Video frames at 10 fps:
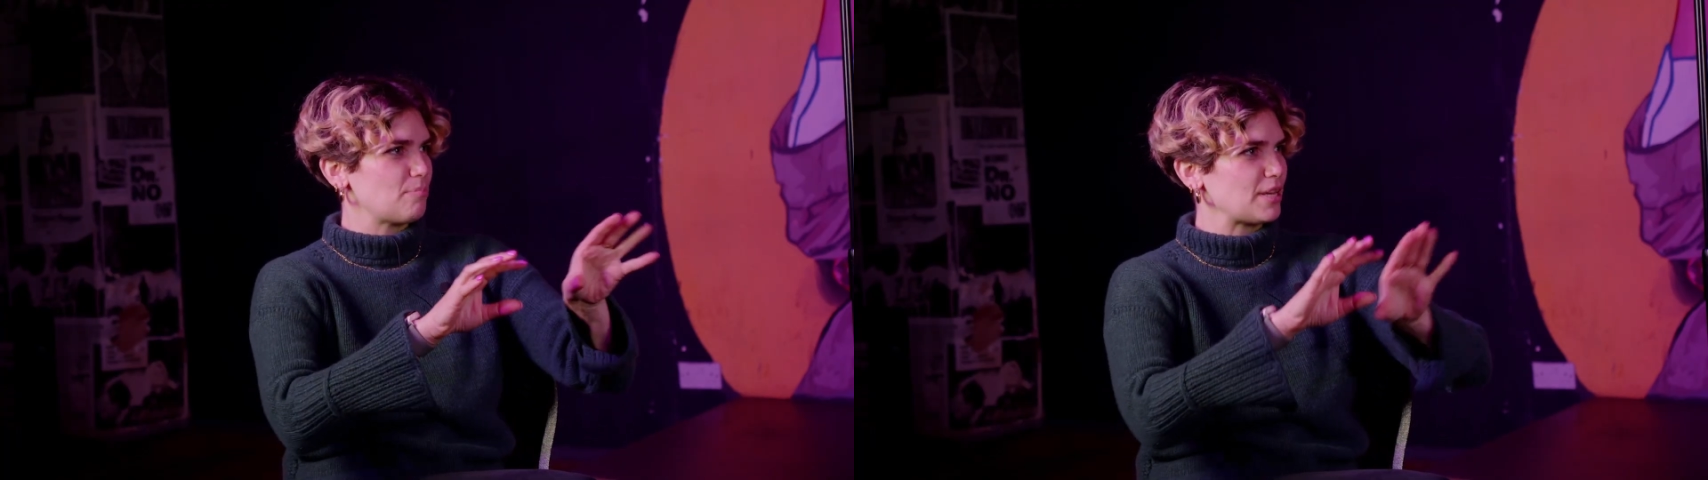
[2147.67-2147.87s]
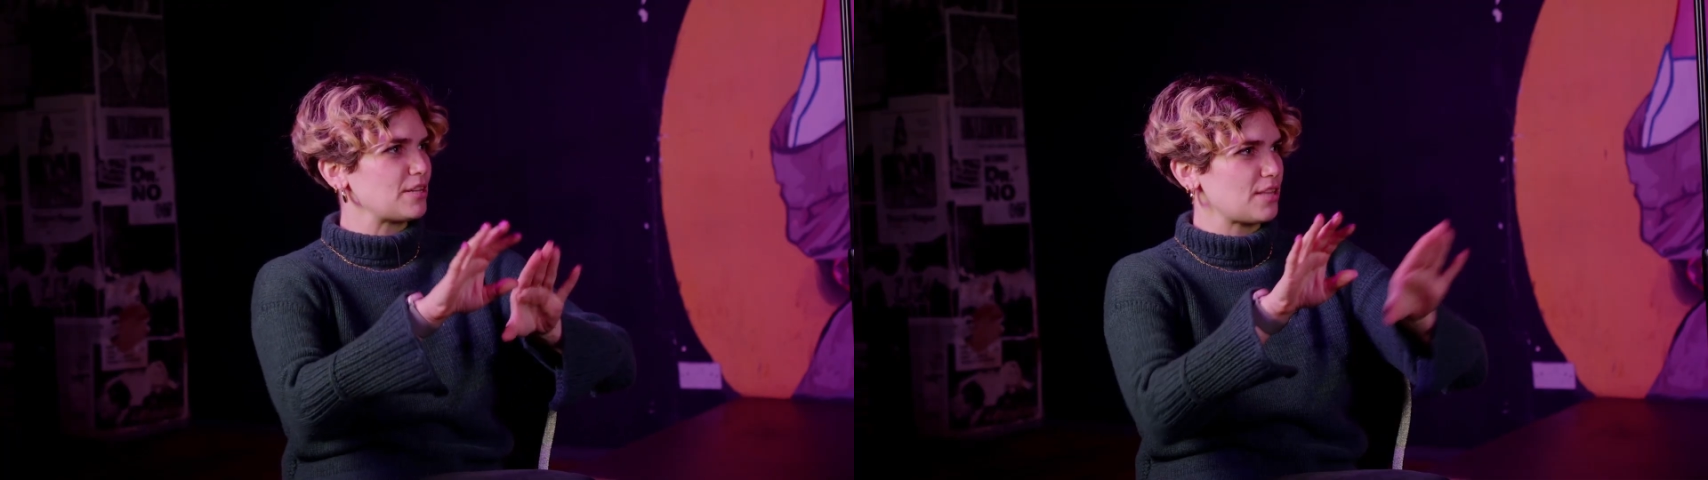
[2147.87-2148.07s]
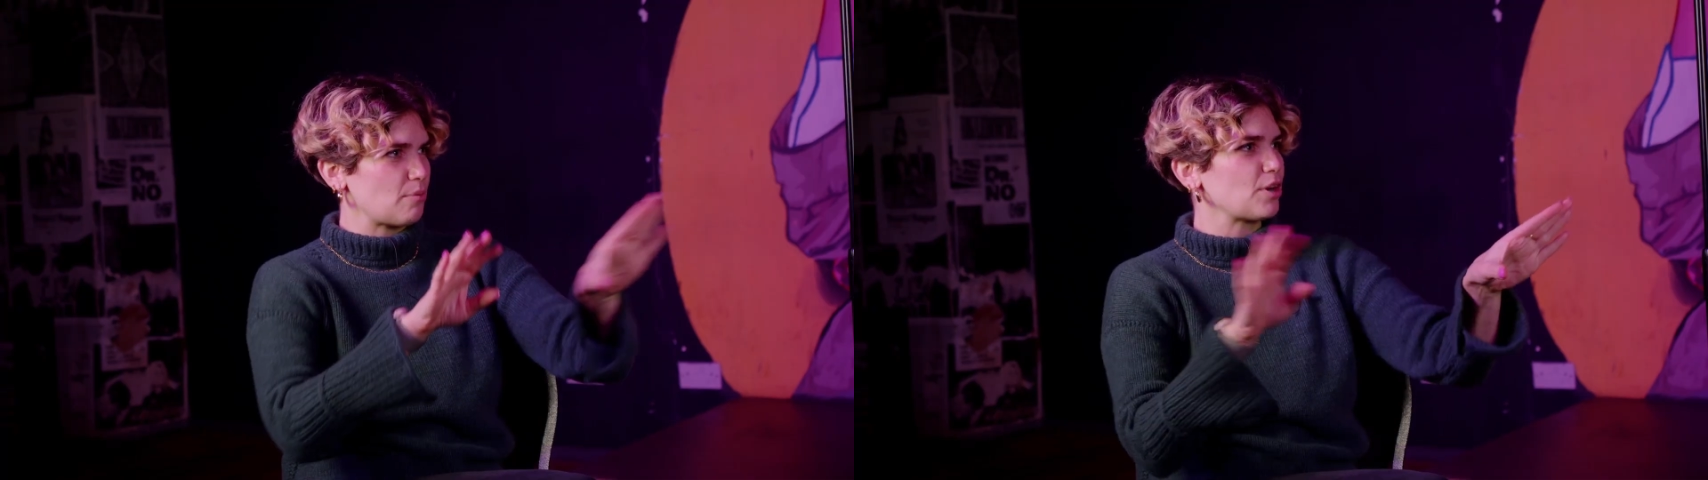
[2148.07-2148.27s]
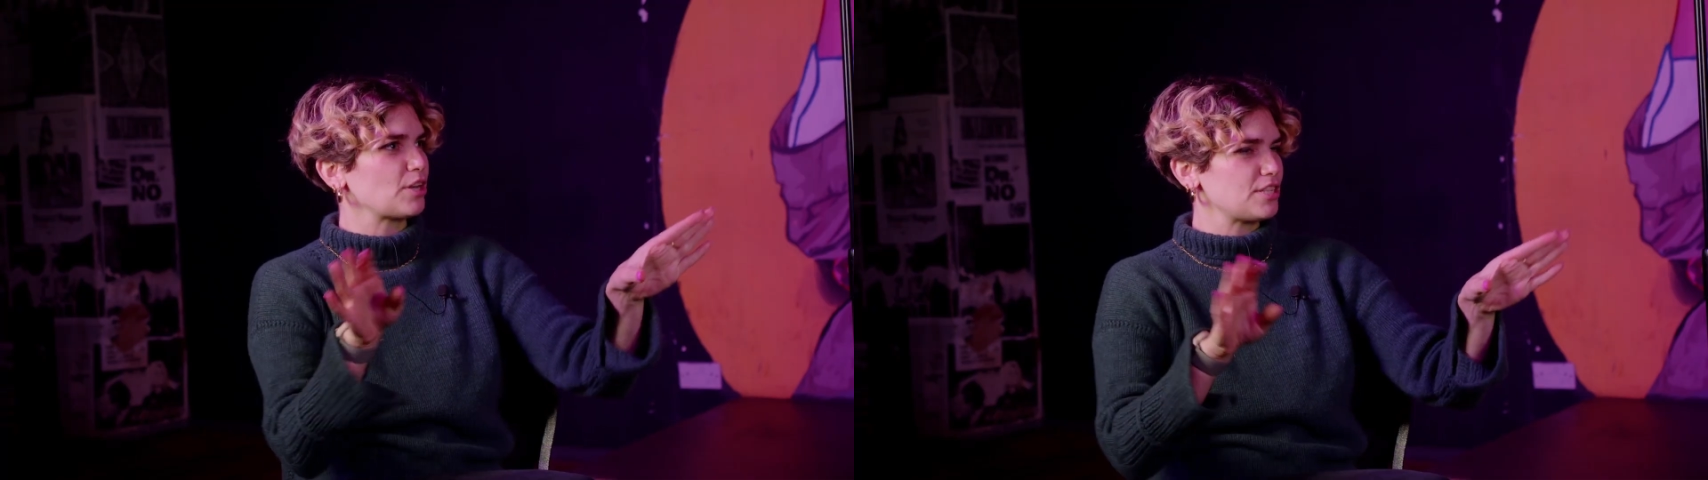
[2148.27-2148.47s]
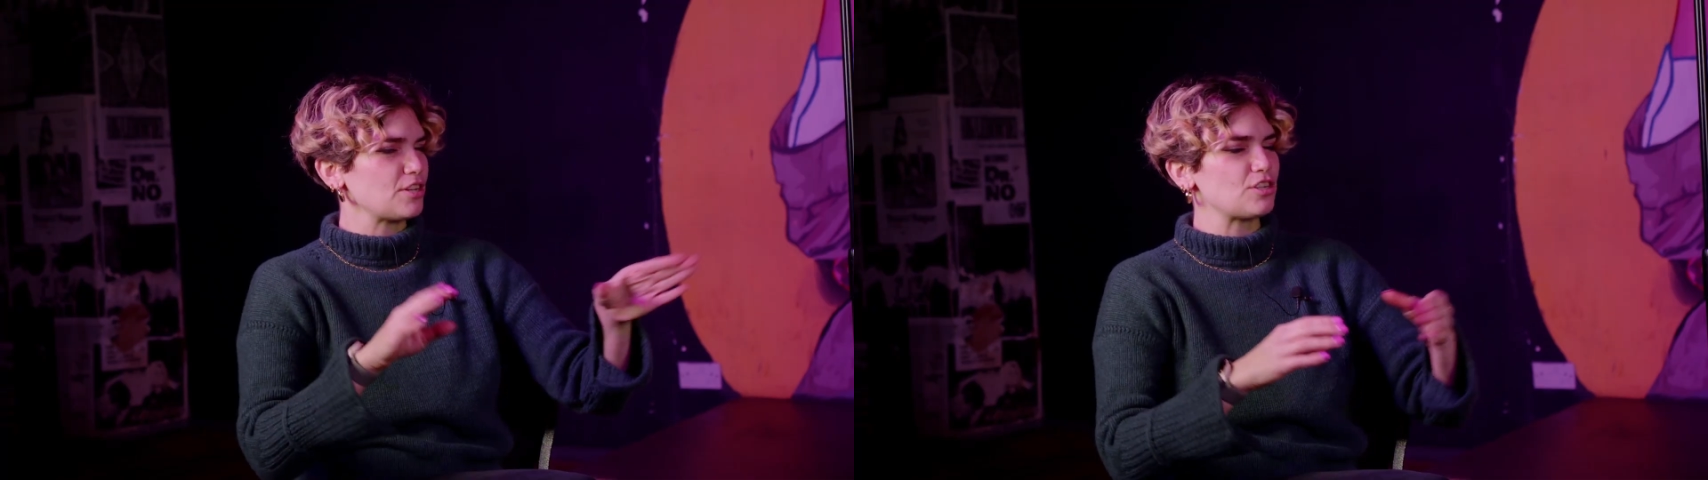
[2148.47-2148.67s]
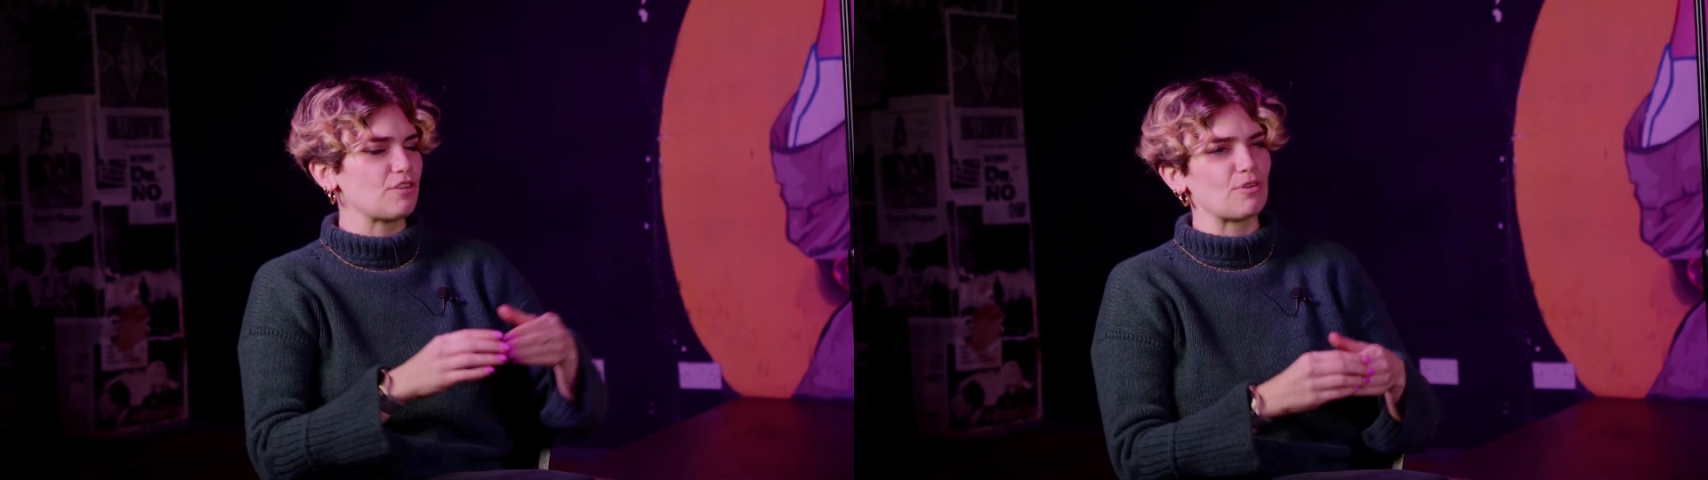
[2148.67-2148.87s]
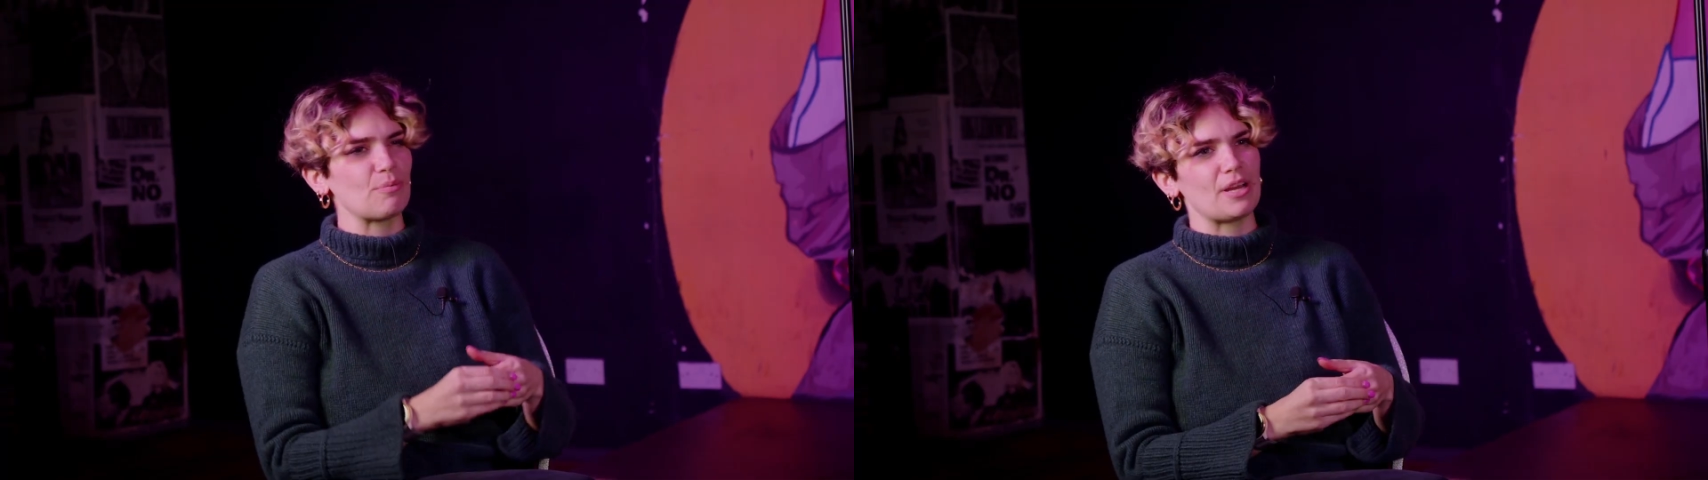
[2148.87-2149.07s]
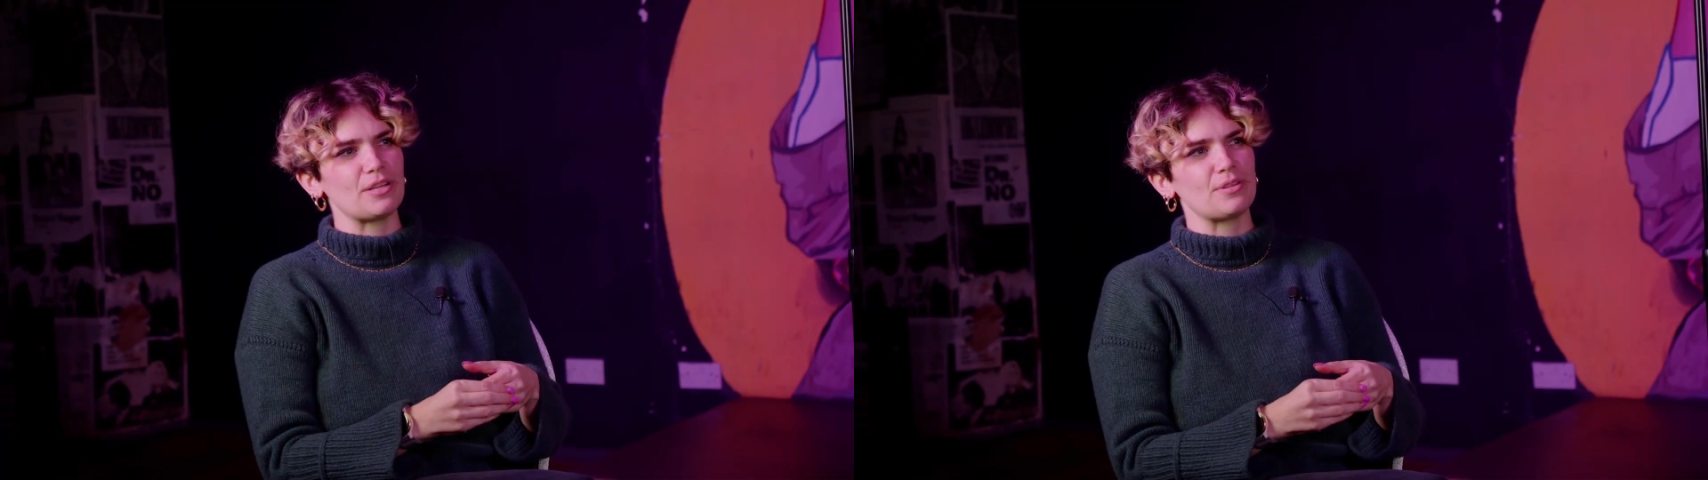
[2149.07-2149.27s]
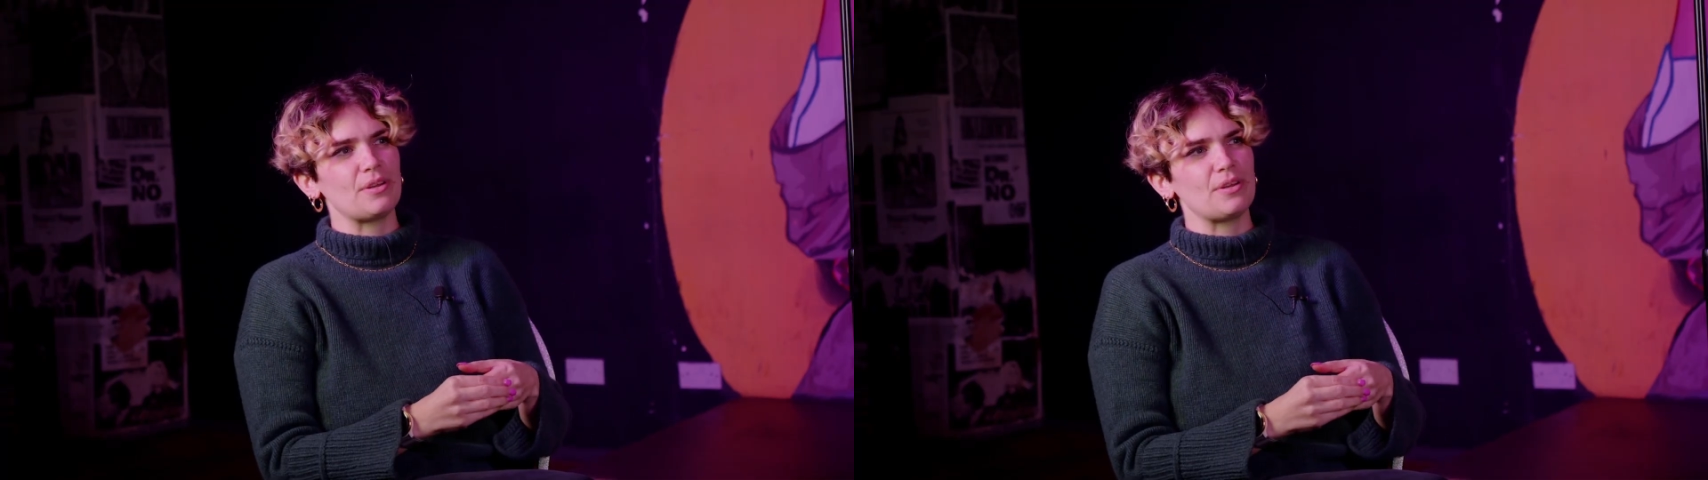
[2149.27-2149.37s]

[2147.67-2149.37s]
because they work in such different ways.